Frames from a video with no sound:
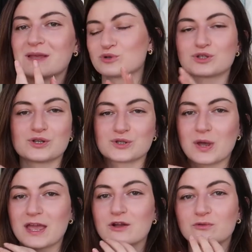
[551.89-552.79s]
which was also
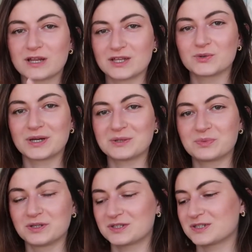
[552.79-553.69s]
a great great
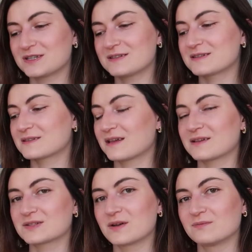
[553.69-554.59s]
purchase uh,
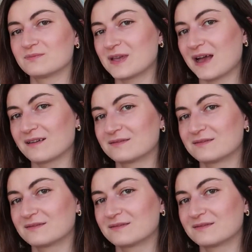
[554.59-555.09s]
so yeah